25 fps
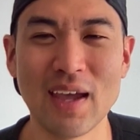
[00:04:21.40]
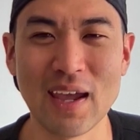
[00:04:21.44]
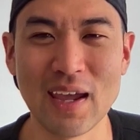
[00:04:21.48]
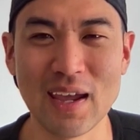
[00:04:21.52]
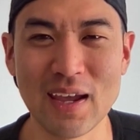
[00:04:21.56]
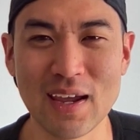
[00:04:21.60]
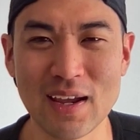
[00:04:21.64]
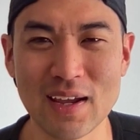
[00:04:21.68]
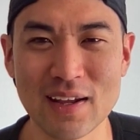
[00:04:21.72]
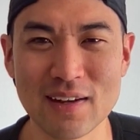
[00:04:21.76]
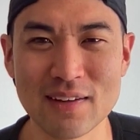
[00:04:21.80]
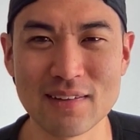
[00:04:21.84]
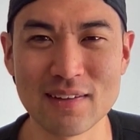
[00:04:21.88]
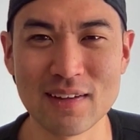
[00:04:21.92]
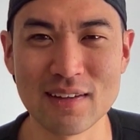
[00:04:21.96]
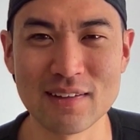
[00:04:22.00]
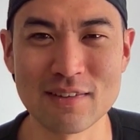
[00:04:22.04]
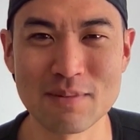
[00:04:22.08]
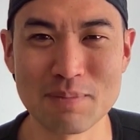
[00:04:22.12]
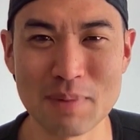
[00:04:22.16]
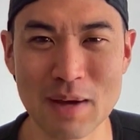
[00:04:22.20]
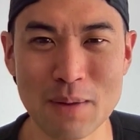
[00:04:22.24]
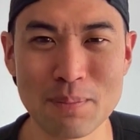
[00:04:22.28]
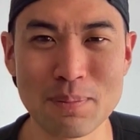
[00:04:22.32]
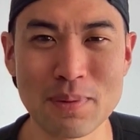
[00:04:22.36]
And it's
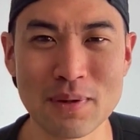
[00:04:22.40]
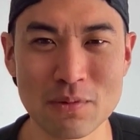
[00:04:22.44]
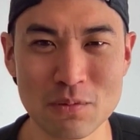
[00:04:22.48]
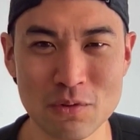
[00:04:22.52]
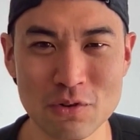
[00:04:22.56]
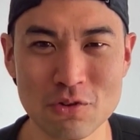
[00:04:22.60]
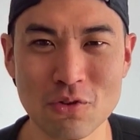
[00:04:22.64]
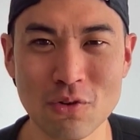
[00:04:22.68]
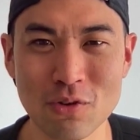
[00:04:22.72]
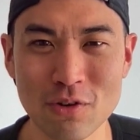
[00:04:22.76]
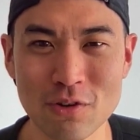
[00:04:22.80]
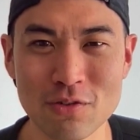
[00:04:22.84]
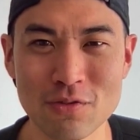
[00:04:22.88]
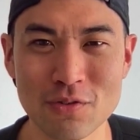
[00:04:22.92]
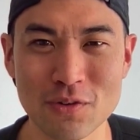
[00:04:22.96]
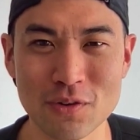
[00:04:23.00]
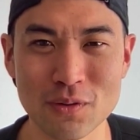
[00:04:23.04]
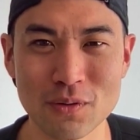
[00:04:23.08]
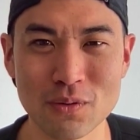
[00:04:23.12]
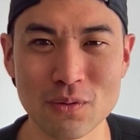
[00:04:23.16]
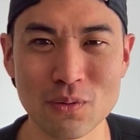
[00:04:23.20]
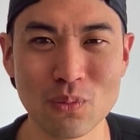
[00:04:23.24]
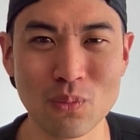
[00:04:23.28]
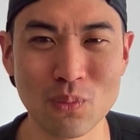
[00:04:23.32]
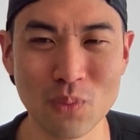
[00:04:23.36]
about being
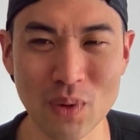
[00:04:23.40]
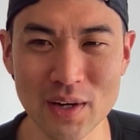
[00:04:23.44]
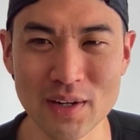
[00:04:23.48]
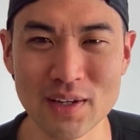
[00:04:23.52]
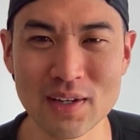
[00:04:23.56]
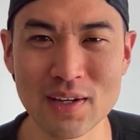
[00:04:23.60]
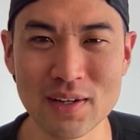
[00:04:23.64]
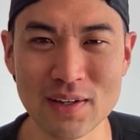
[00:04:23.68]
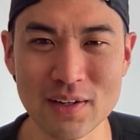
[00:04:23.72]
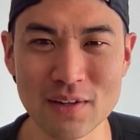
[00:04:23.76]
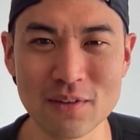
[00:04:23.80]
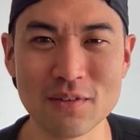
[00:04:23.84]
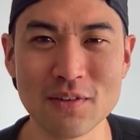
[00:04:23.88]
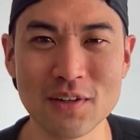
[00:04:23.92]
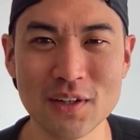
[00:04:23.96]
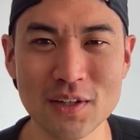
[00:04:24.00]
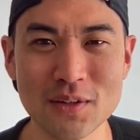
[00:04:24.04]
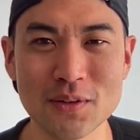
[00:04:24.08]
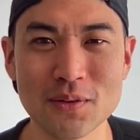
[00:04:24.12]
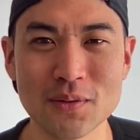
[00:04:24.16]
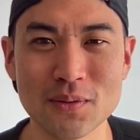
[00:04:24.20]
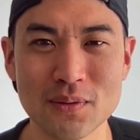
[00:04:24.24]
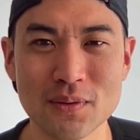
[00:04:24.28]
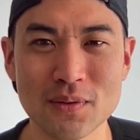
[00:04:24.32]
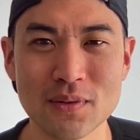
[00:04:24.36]
resourceful. What can you
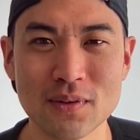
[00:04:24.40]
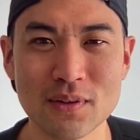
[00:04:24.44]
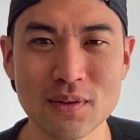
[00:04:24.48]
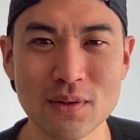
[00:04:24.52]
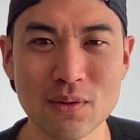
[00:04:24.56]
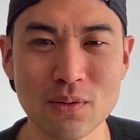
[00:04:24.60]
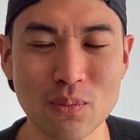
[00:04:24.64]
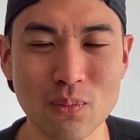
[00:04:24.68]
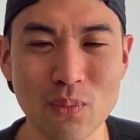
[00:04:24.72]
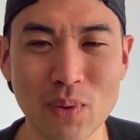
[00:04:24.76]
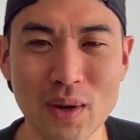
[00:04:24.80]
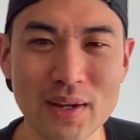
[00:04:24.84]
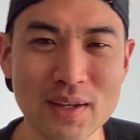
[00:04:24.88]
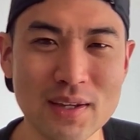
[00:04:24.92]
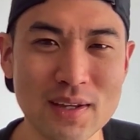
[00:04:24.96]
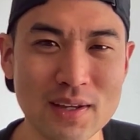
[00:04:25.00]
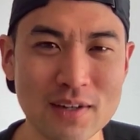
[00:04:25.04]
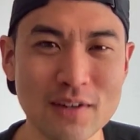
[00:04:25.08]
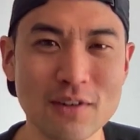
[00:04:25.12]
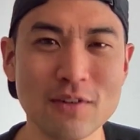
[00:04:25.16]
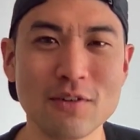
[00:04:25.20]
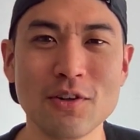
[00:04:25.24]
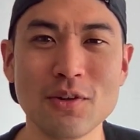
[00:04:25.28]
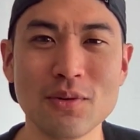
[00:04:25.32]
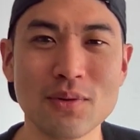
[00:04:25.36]
do? What can
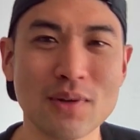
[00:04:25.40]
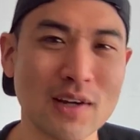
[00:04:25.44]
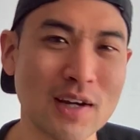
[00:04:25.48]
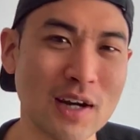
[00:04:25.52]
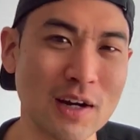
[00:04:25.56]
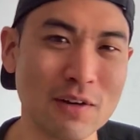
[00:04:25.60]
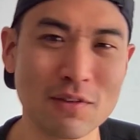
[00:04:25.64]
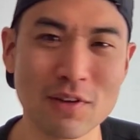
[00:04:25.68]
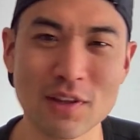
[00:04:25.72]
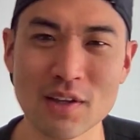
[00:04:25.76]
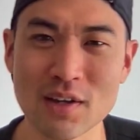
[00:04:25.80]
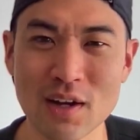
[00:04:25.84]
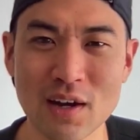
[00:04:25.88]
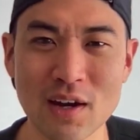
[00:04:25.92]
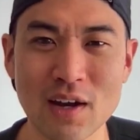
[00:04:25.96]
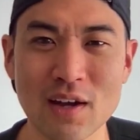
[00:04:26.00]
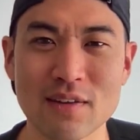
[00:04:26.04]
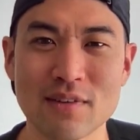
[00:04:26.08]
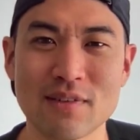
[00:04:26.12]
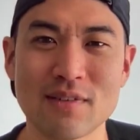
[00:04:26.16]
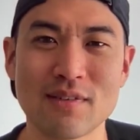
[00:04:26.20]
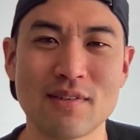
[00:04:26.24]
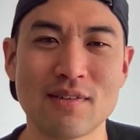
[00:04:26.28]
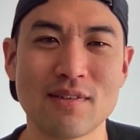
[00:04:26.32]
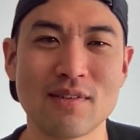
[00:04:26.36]
you do to cover the
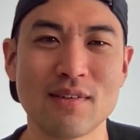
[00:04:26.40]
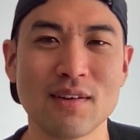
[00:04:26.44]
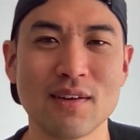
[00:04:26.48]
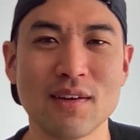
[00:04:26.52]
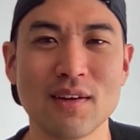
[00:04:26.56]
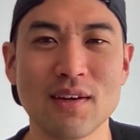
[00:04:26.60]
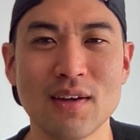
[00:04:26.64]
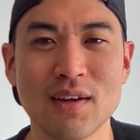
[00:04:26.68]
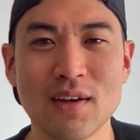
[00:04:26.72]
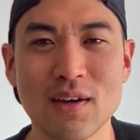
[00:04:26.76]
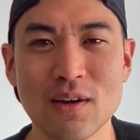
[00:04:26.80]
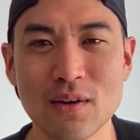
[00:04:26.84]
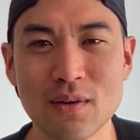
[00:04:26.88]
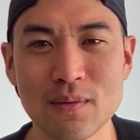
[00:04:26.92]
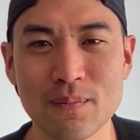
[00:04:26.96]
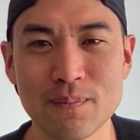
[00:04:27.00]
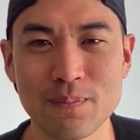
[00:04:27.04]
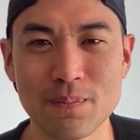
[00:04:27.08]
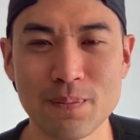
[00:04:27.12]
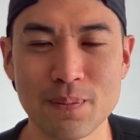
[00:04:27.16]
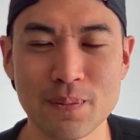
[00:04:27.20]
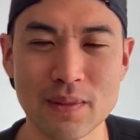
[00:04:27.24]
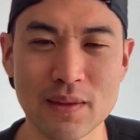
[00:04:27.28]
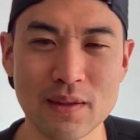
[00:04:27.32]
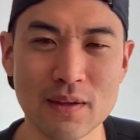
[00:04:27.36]
costs?
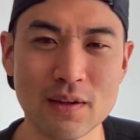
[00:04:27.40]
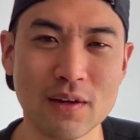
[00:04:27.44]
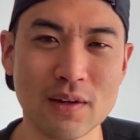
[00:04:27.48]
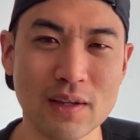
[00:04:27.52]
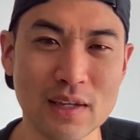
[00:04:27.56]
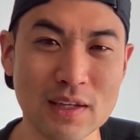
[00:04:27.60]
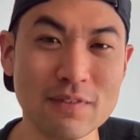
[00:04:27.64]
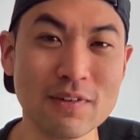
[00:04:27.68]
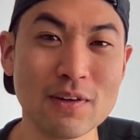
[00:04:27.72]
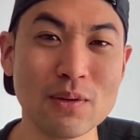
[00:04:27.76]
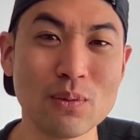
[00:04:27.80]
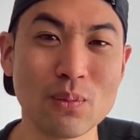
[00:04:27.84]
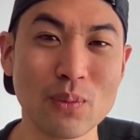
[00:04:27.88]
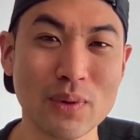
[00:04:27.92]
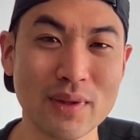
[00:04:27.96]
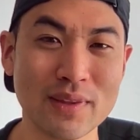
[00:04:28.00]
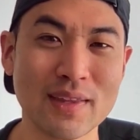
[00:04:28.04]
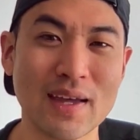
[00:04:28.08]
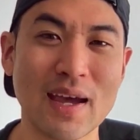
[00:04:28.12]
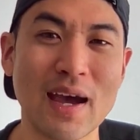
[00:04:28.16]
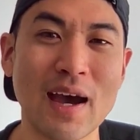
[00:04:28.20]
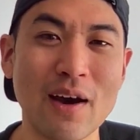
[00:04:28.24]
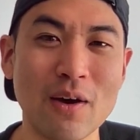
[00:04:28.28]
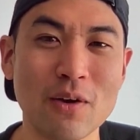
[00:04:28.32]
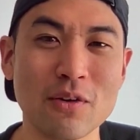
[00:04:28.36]
You know, even
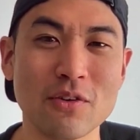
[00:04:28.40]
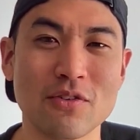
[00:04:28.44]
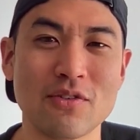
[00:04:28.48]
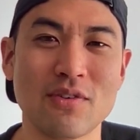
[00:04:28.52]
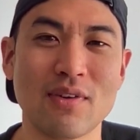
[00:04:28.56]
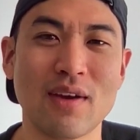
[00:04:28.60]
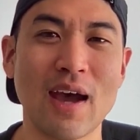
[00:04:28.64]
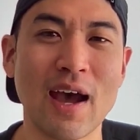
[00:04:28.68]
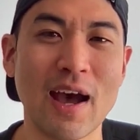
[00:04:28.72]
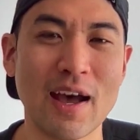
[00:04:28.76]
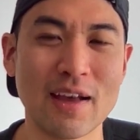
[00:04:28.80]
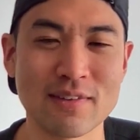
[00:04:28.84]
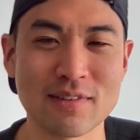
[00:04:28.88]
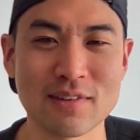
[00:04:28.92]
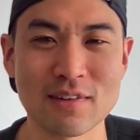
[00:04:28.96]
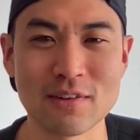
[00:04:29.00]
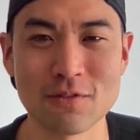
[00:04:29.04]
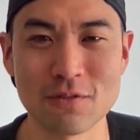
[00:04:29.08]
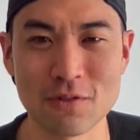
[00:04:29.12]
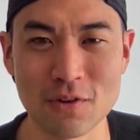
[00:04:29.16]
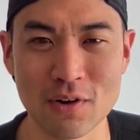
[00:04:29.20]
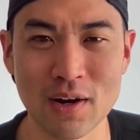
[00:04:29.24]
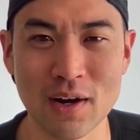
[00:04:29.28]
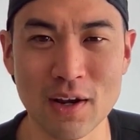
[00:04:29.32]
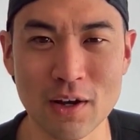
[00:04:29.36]
without asking
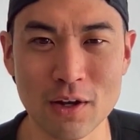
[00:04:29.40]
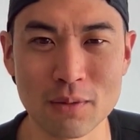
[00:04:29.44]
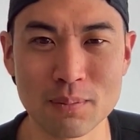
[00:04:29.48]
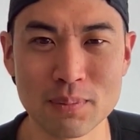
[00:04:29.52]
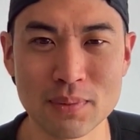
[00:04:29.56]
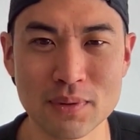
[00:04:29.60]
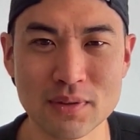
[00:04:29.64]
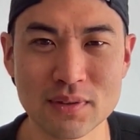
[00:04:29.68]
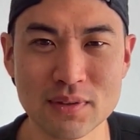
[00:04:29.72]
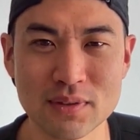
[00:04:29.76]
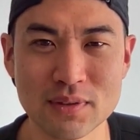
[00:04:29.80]
for help,